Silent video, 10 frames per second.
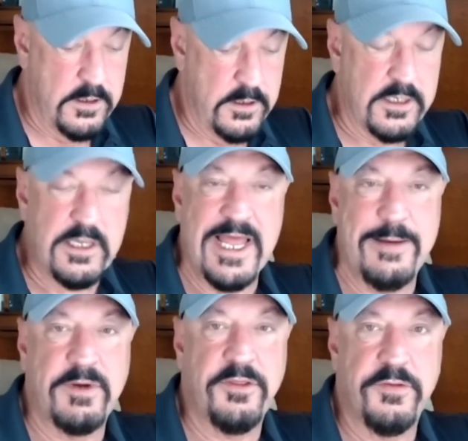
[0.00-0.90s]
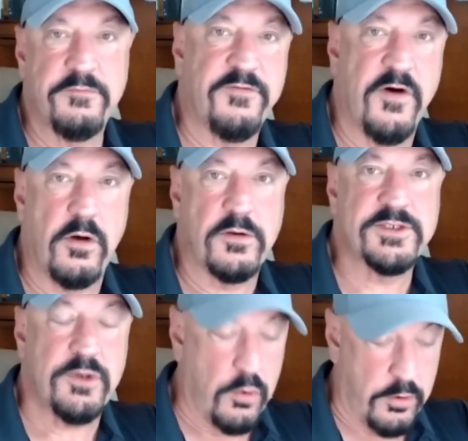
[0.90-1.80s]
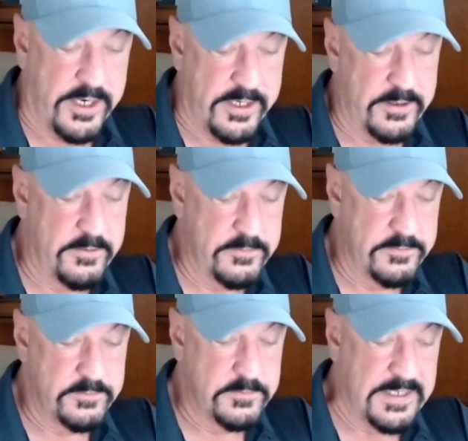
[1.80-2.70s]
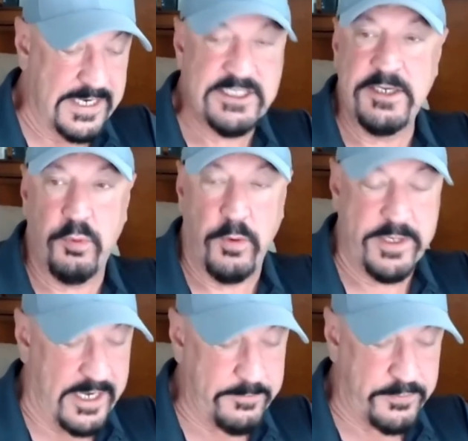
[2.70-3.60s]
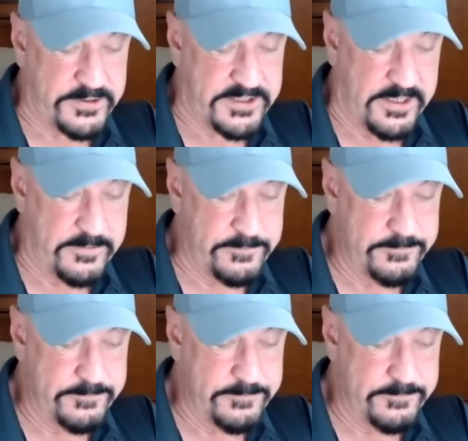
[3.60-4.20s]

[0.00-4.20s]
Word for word: Klamath Falls, Oregon, nineteen point nine percent.